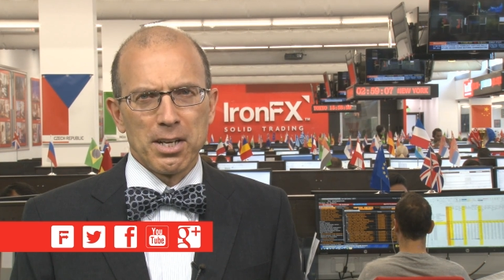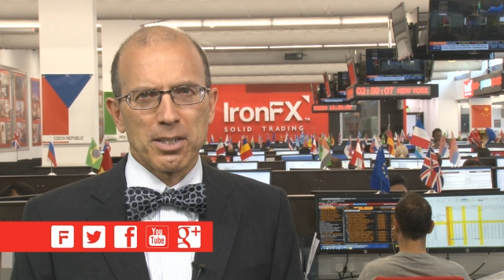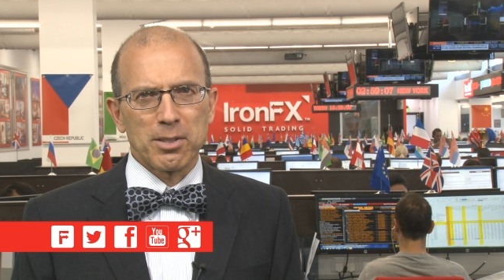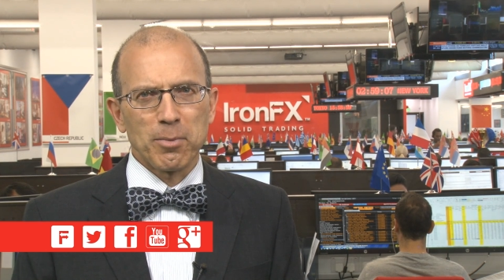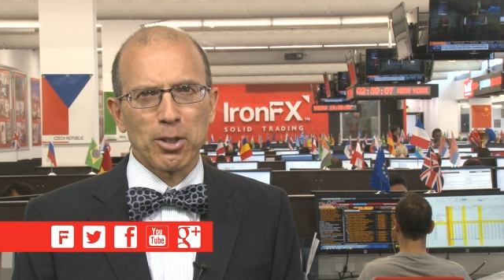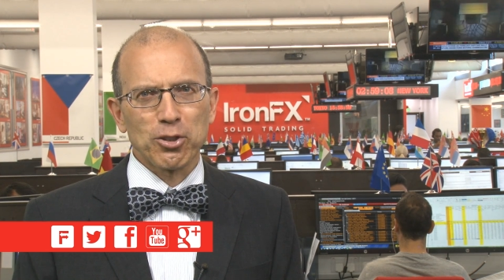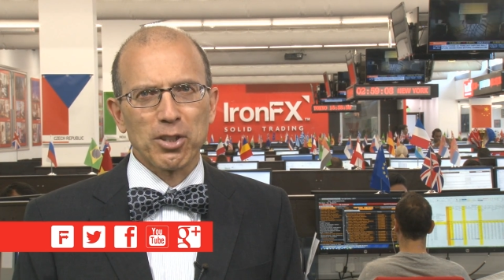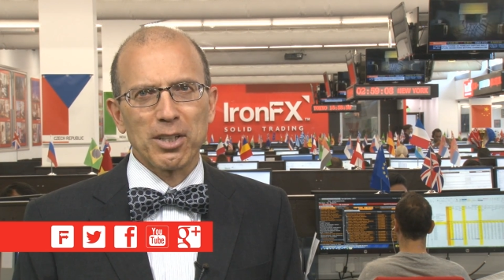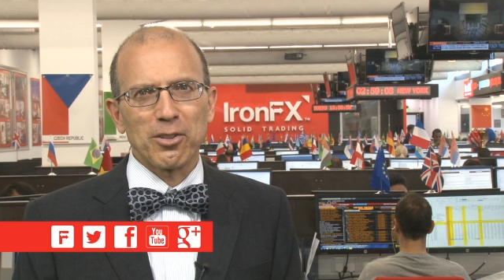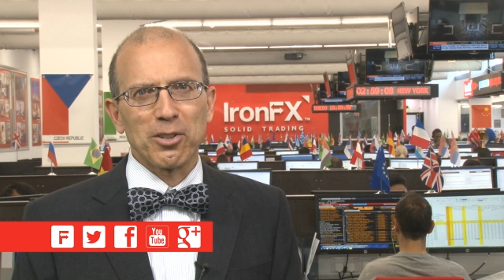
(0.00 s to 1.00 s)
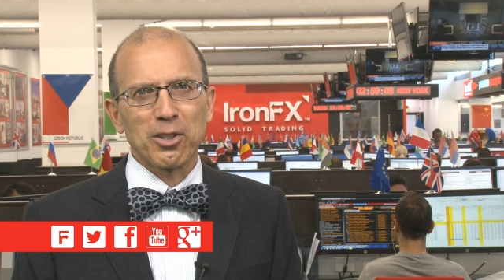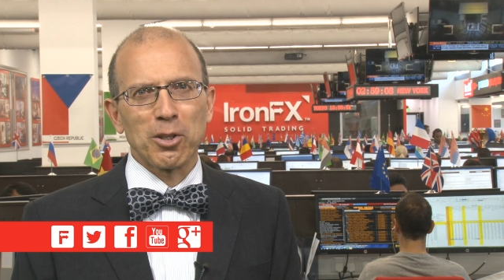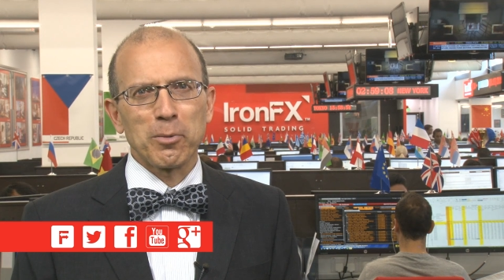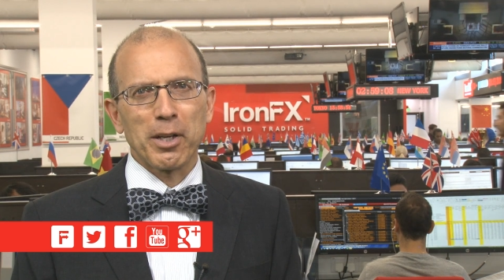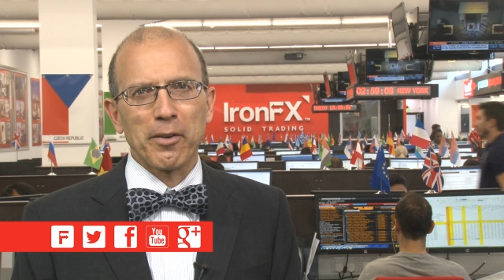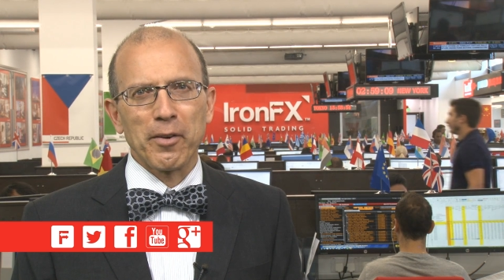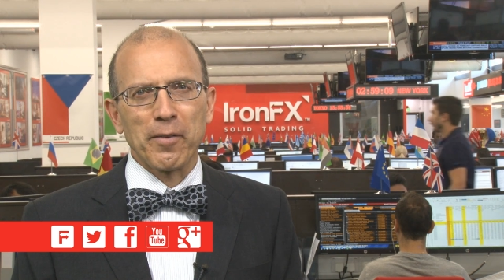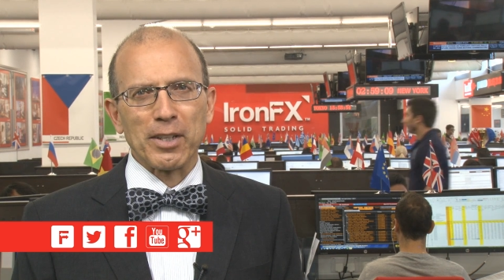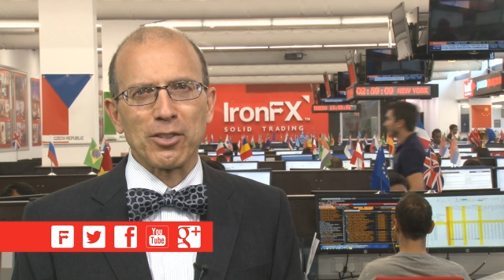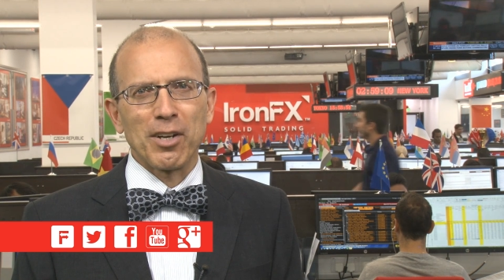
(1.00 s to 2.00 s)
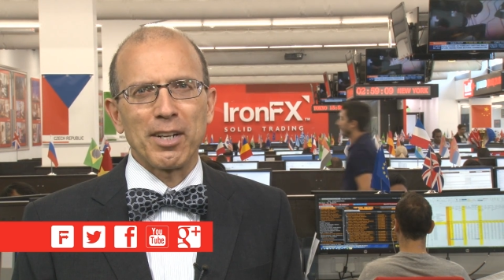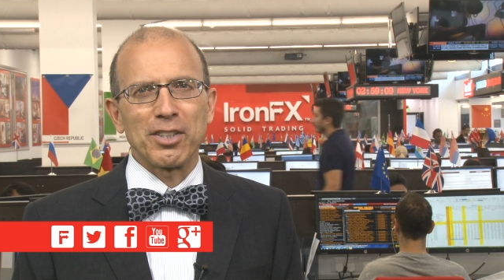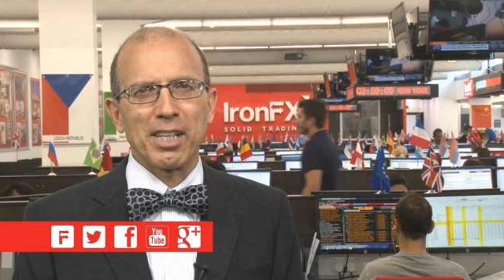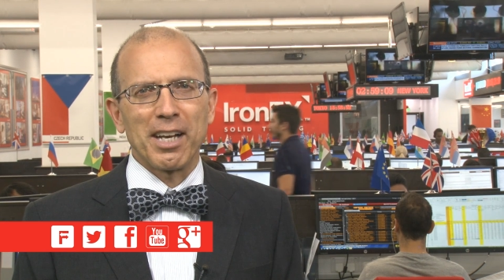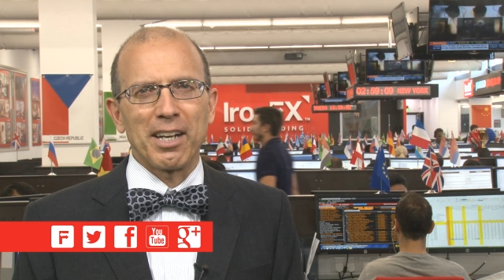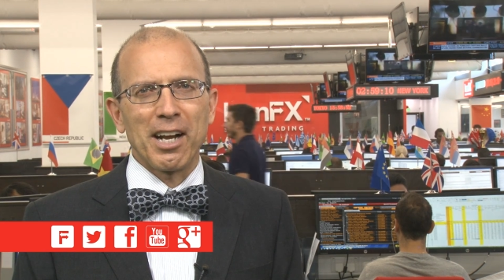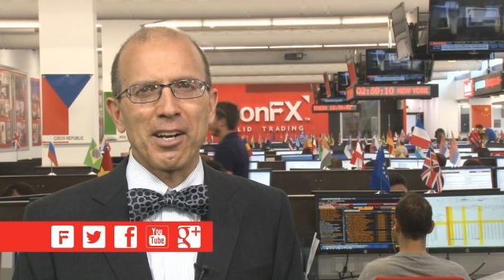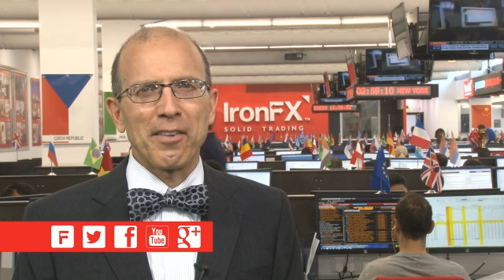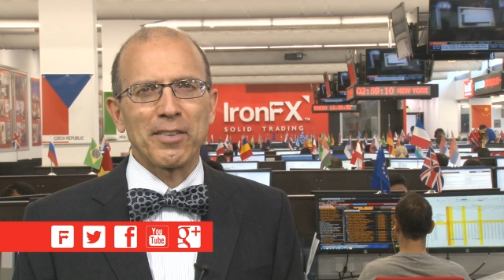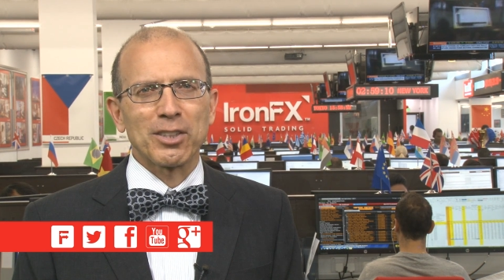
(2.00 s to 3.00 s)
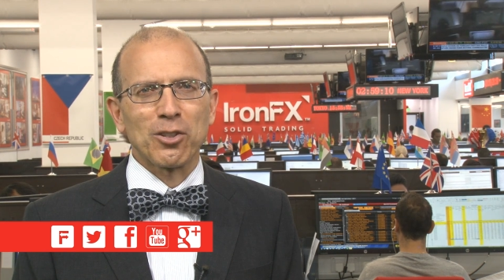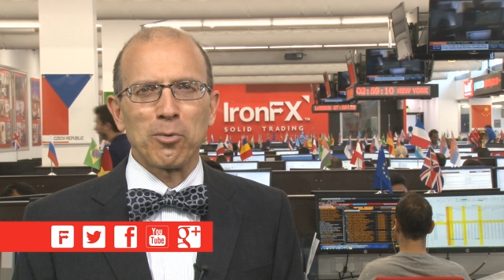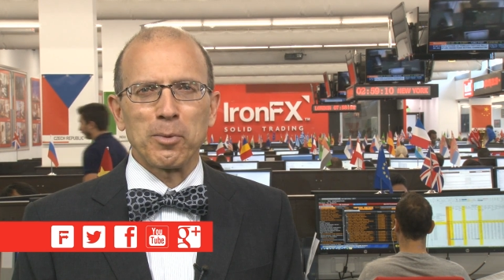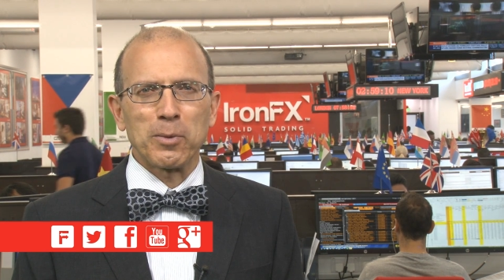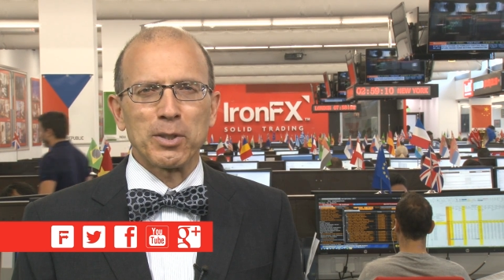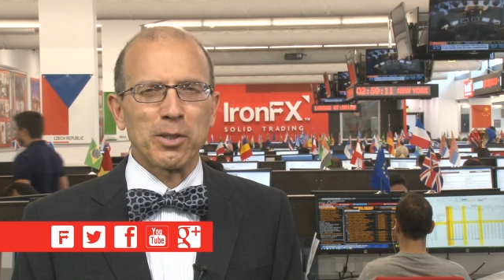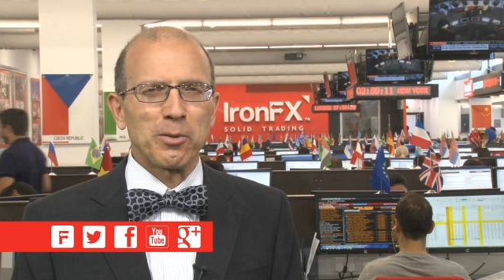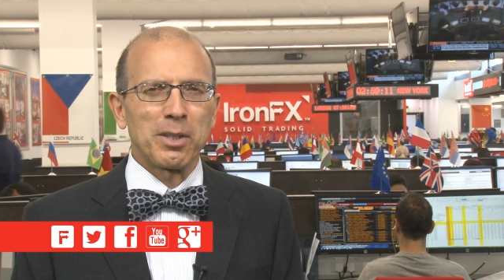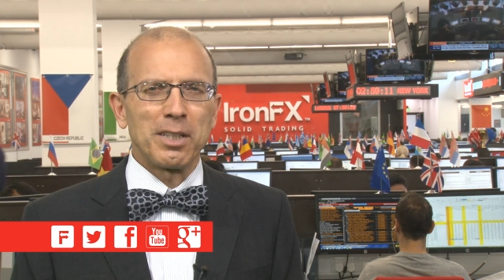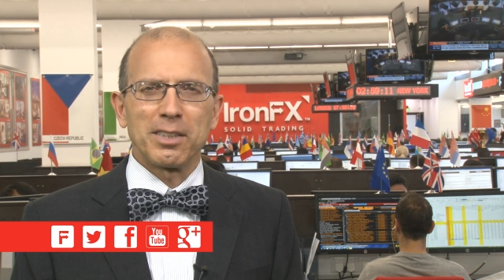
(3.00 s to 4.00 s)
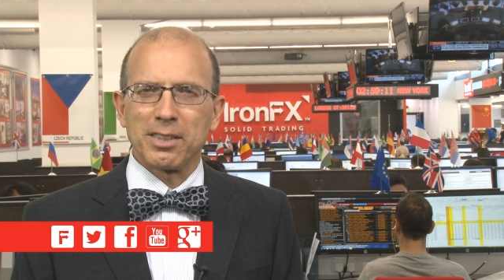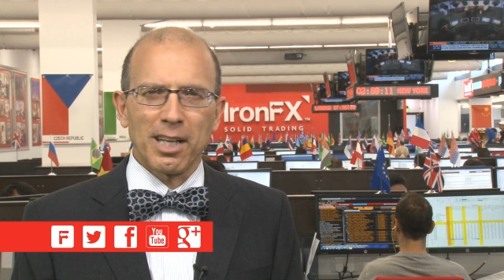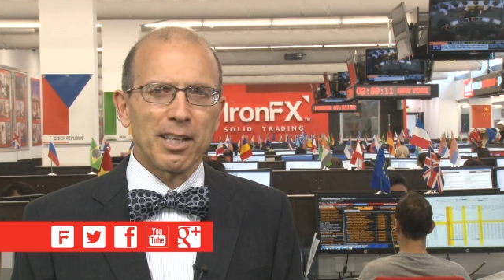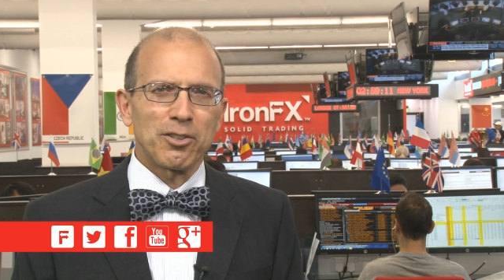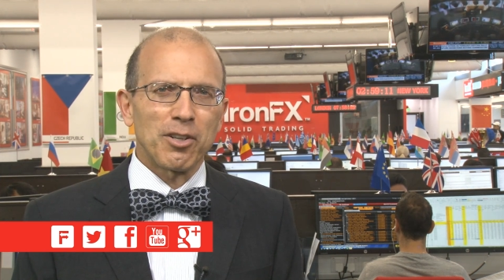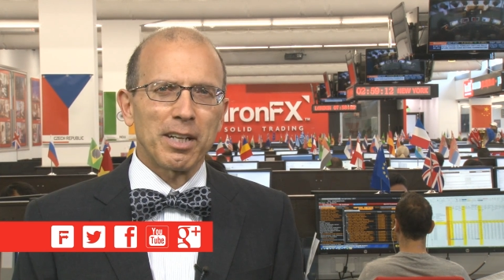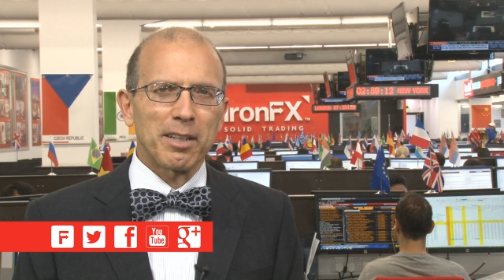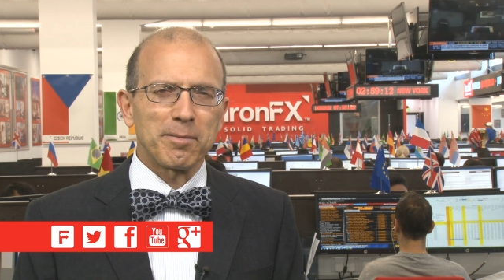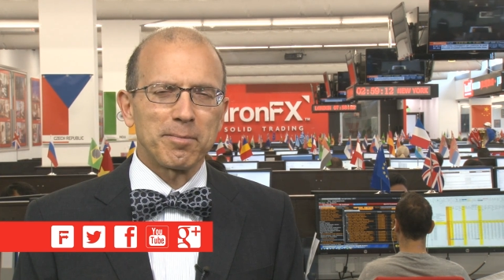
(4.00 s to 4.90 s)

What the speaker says: This is Marshall Gittler, Global Head of FX Strategy at IronFX Global, wishing you solid trading.